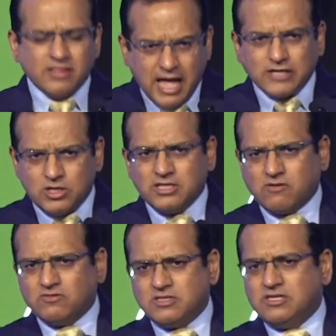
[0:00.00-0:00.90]
Actually, that
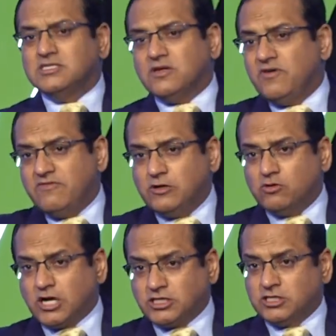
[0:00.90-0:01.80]
was the reason we went
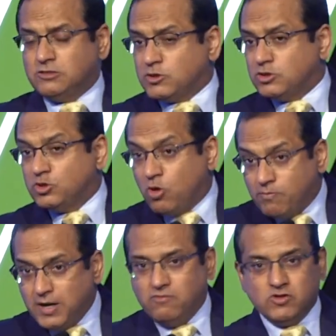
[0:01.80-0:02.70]
to Russians because
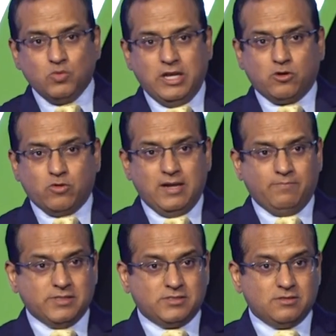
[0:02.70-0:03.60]
nobody was willing to help
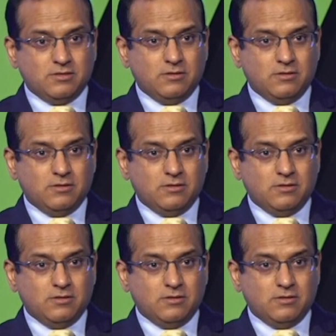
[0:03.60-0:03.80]
us.